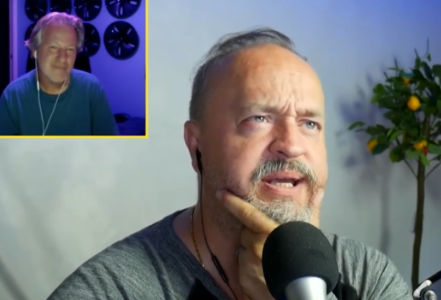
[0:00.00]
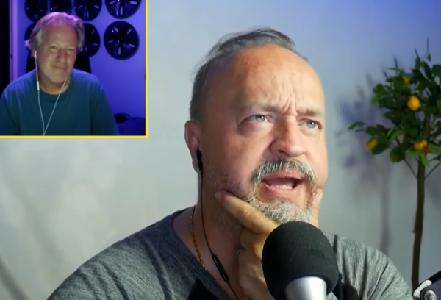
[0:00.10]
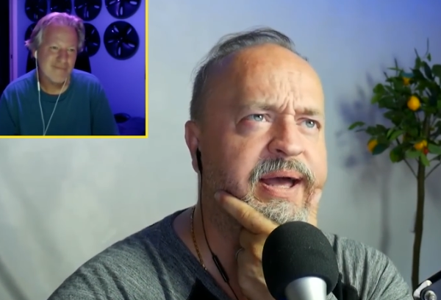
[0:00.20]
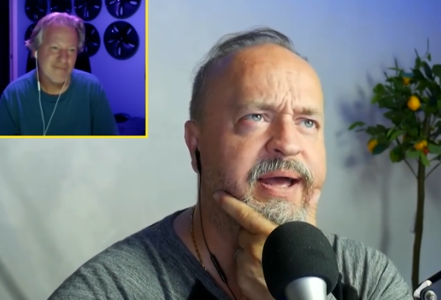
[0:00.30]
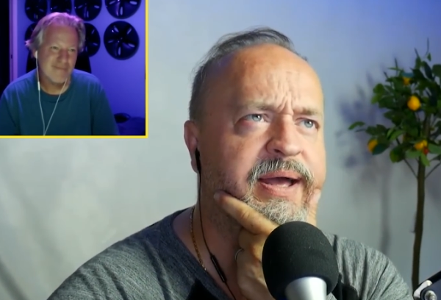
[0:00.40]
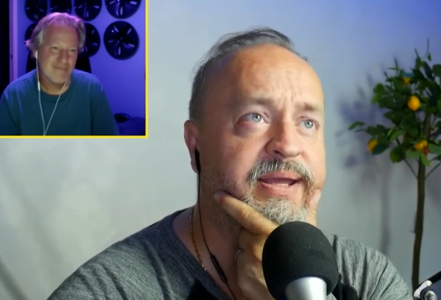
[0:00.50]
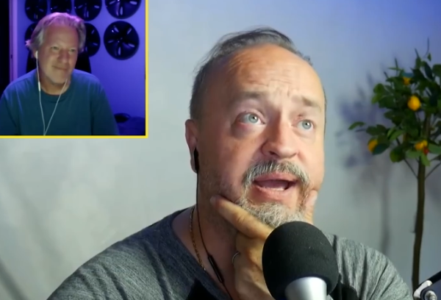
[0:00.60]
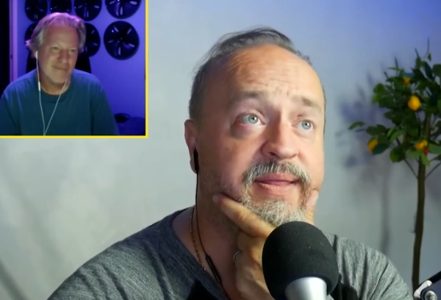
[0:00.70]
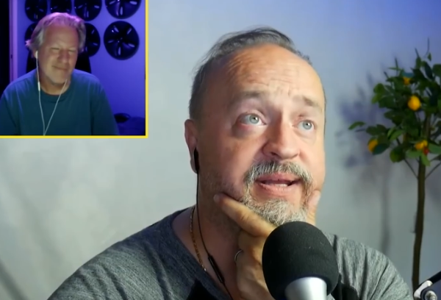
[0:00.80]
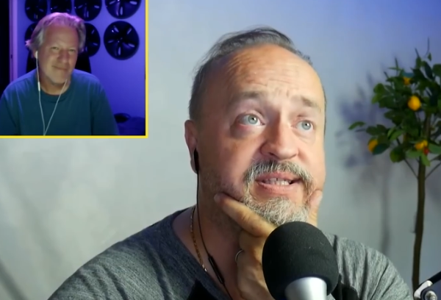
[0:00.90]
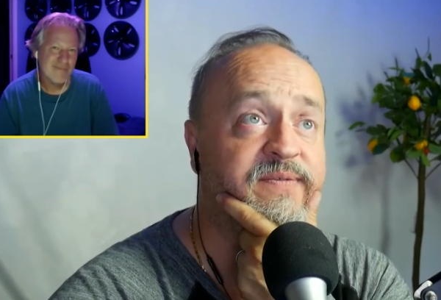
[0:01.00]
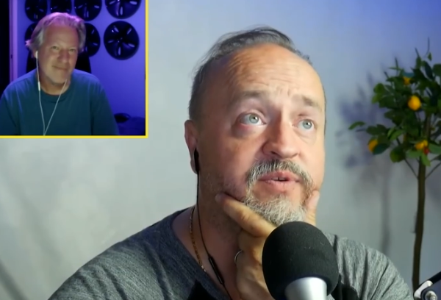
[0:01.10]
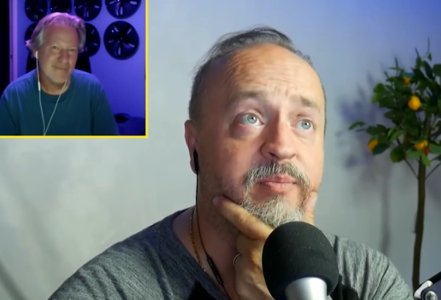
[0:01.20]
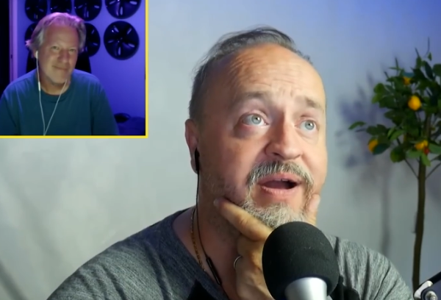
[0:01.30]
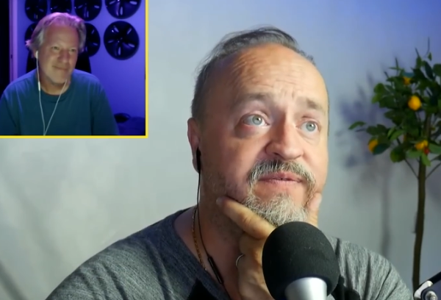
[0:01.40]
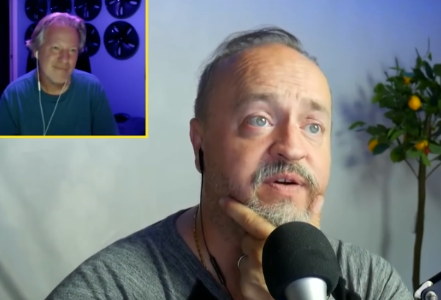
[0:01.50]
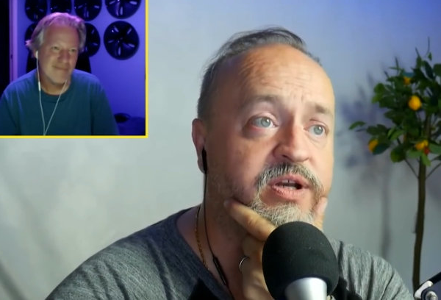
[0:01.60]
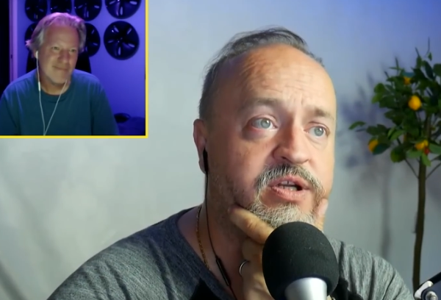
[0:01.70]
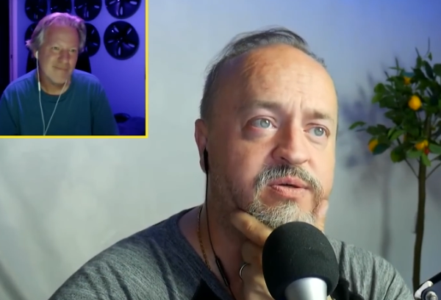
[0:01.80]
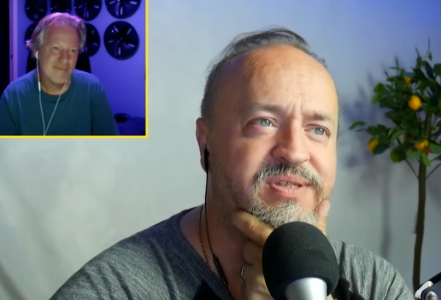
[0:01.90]
Speaker 1: Uh, yeah, that's it for my fun
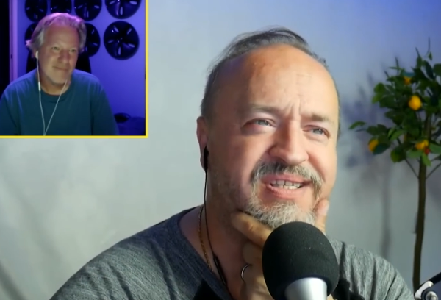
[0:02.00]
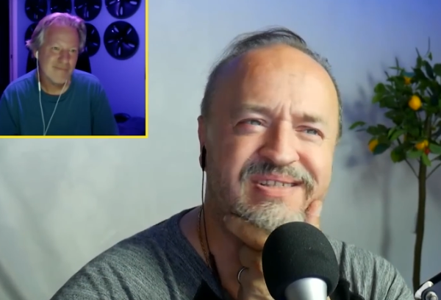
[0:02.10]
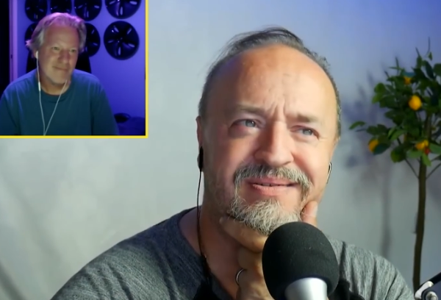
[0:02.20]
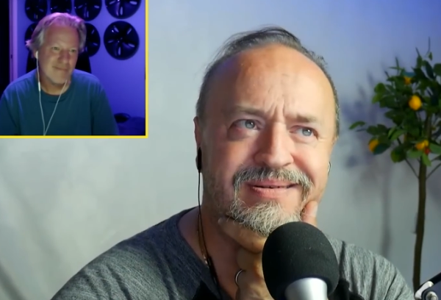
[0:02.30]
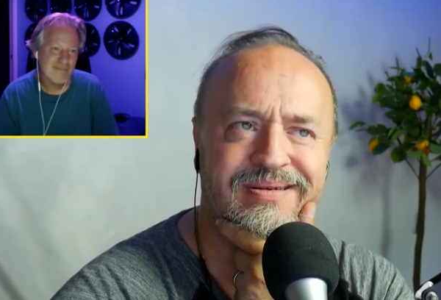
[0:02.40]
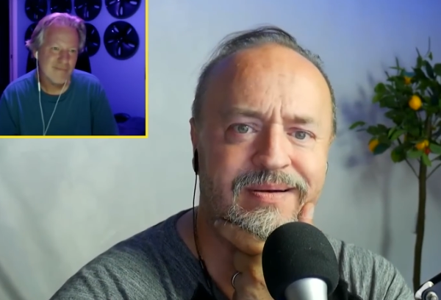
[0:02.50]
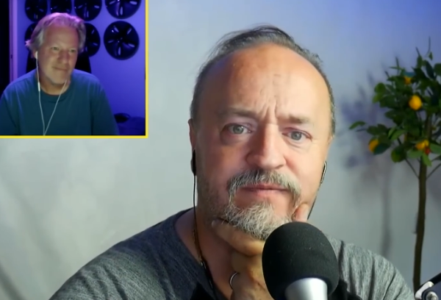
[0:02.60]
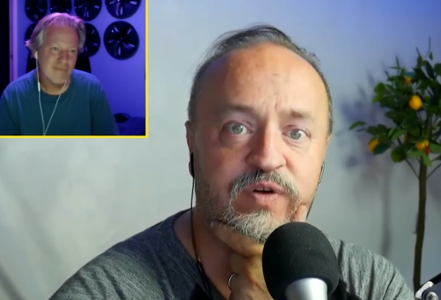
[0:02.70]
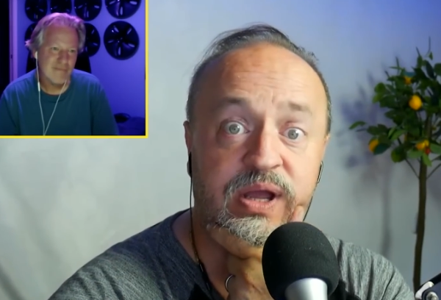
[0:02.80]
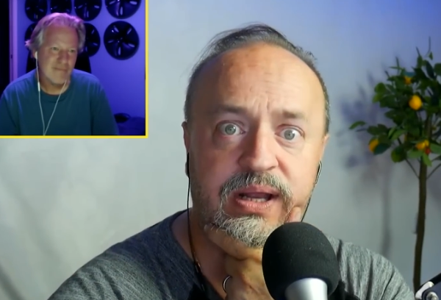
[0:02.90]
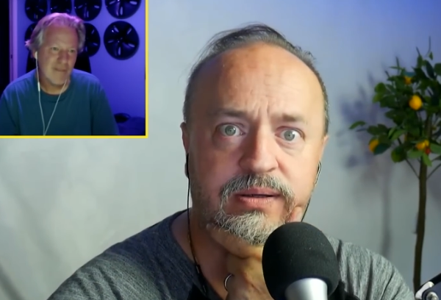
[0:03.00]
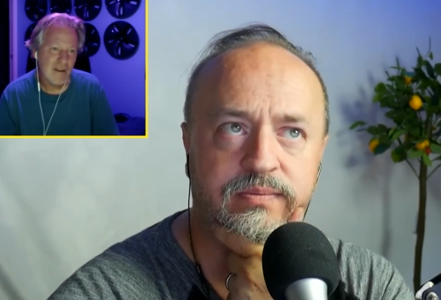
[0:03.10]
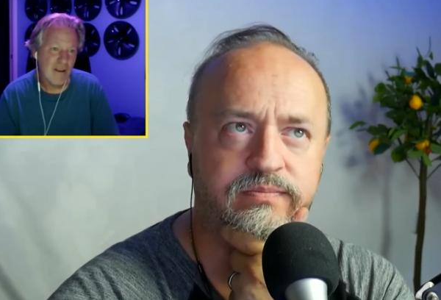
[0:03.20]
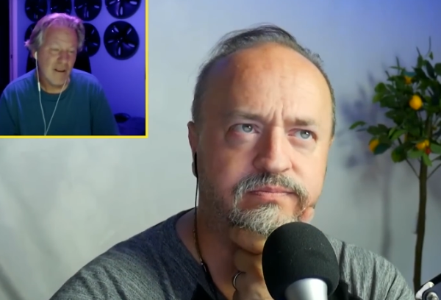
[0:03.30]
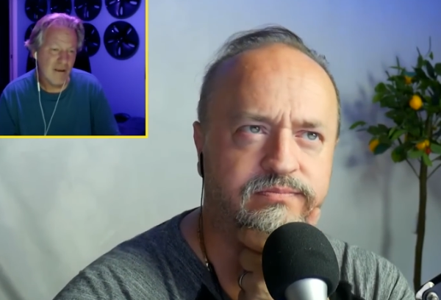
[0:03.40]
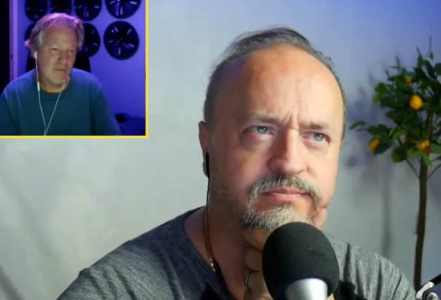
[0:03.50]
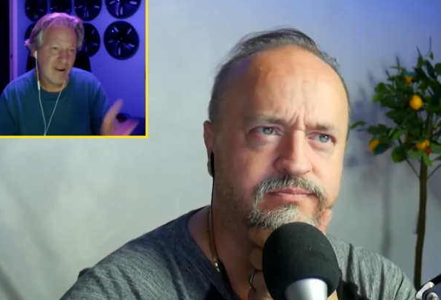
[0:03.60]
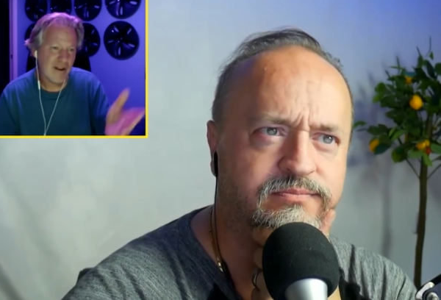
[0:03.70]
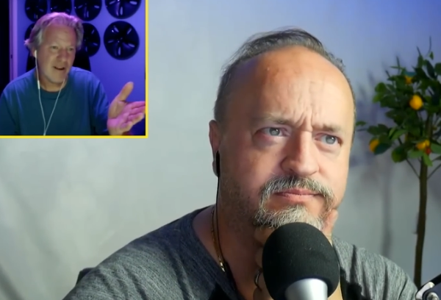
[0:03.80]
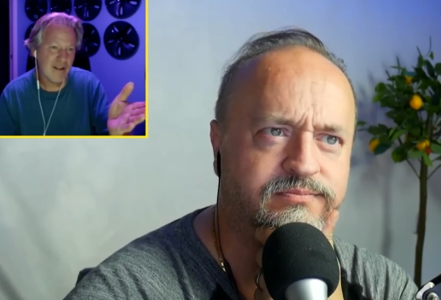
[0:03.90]
news. Is there anything I'm forgetting?
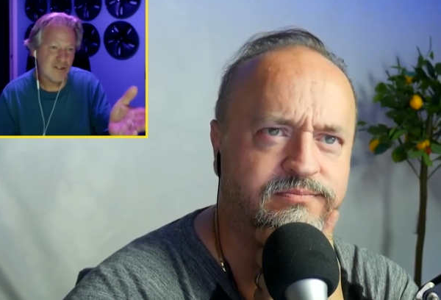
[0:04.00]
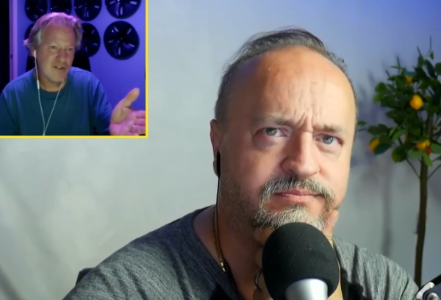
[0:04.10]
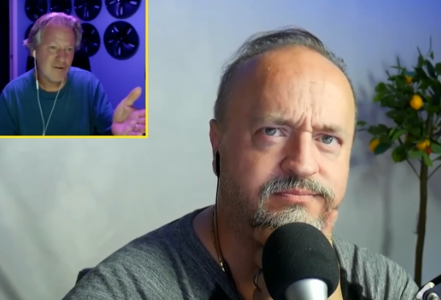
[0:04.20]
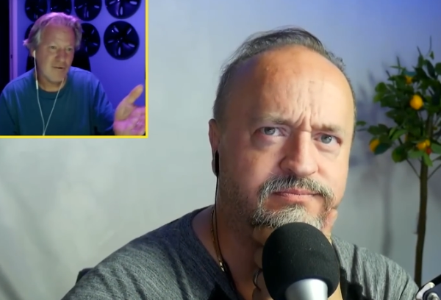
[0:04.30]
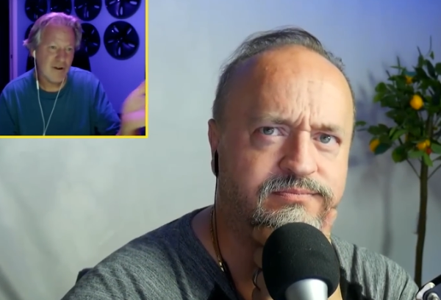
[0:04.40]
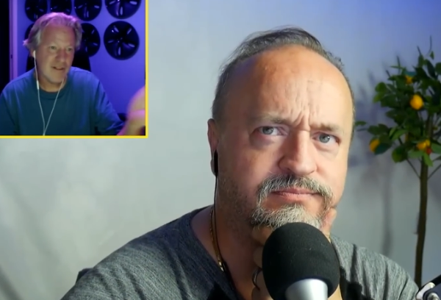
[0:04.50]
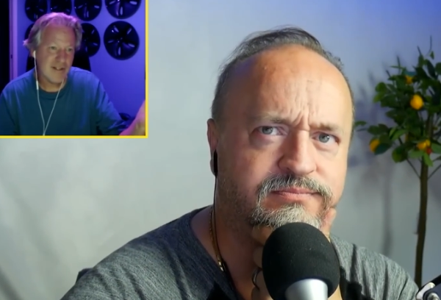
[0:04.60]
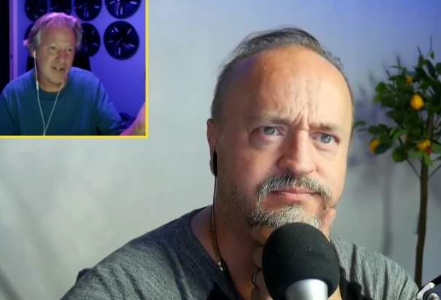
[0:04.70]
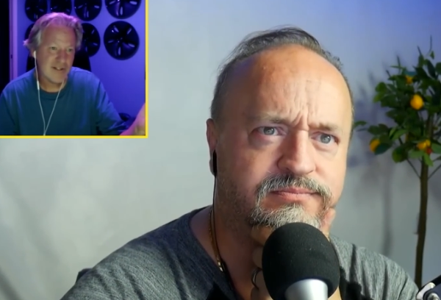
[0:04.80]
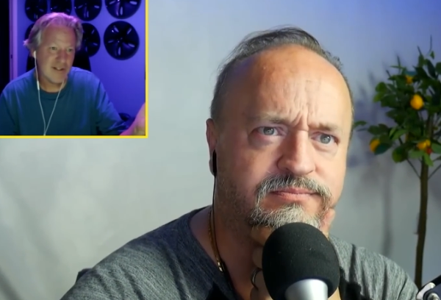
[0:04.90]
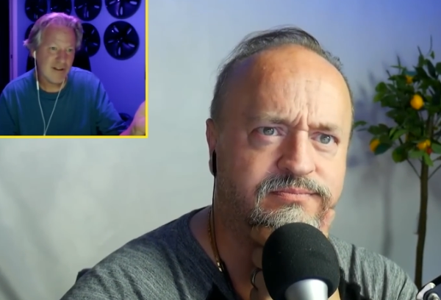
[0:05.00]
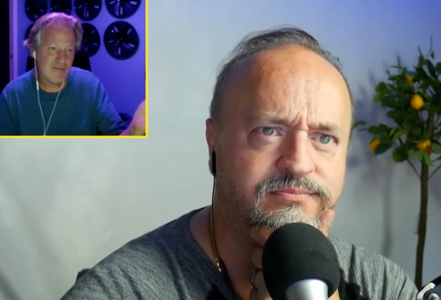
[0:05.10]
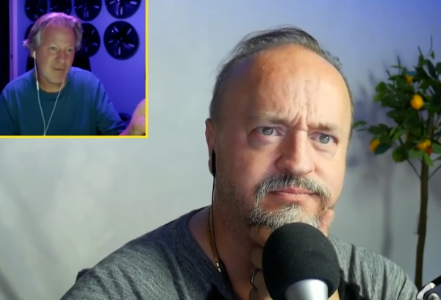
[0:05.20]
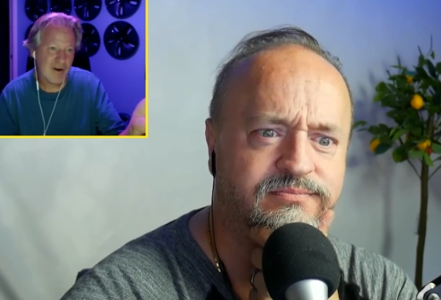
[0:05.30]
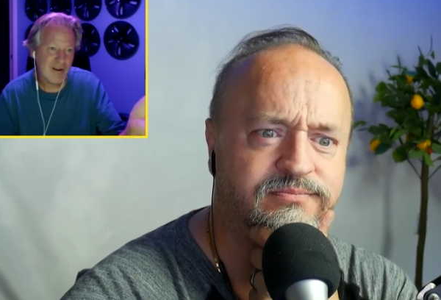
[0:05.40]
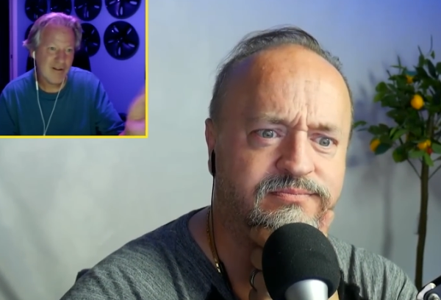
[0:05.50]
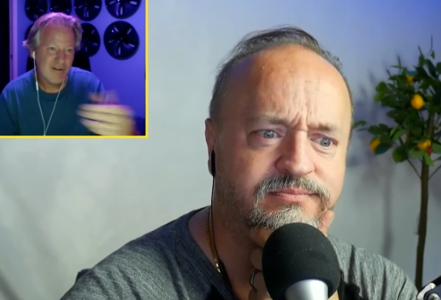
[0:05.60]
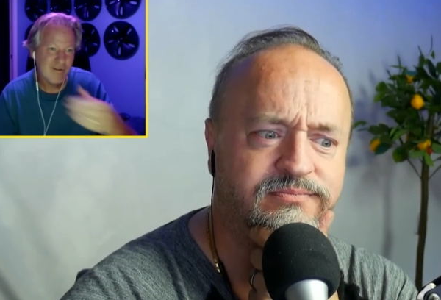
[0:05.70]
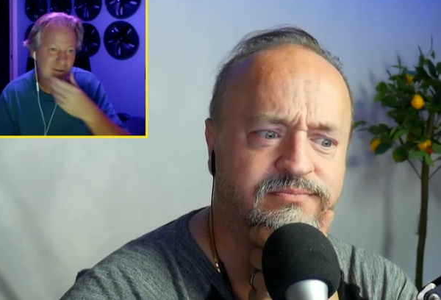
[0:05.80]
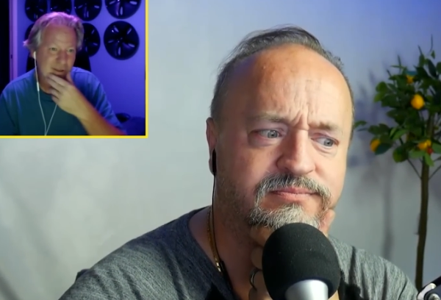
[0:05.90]
Speaker 2: we got to get you on the Tesla Life, Brian.
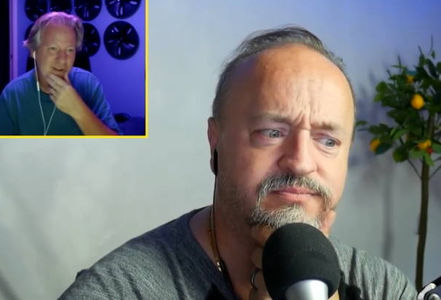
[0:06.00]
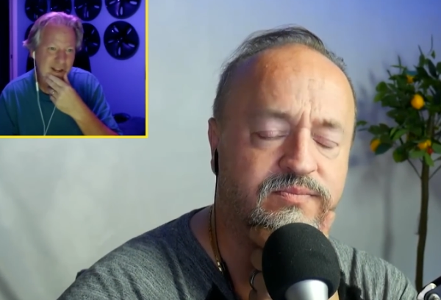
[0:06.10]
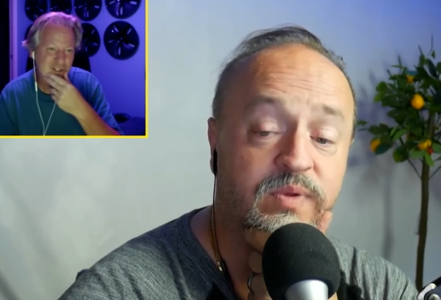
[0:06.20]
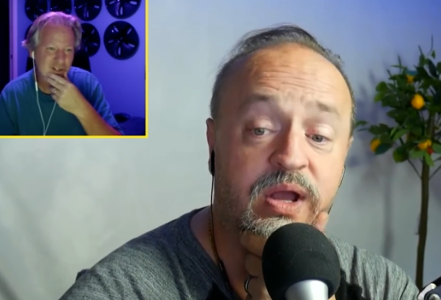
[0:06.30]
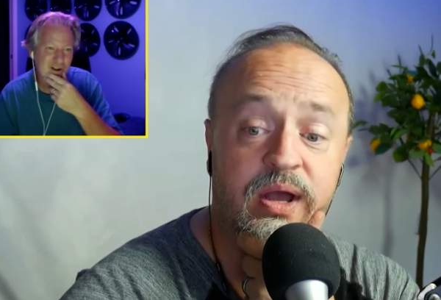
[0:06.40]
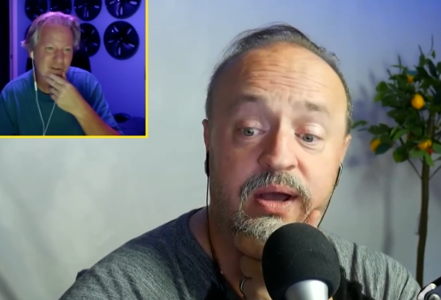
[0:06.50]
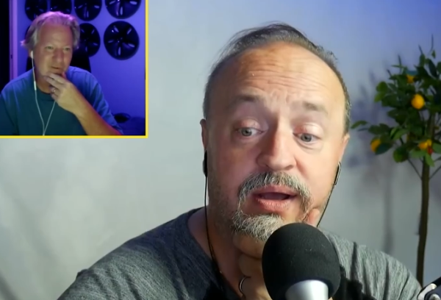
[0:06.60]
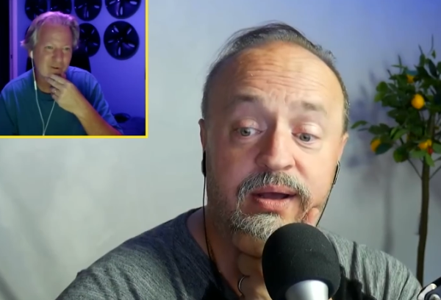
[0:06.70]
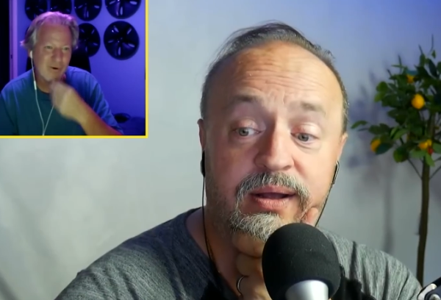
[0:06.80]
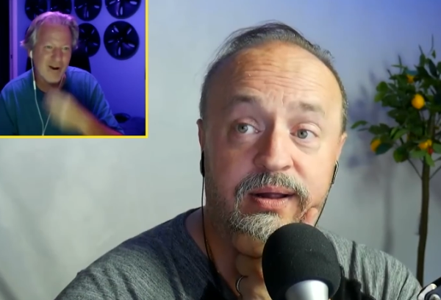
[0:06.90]
We haven't had you on for a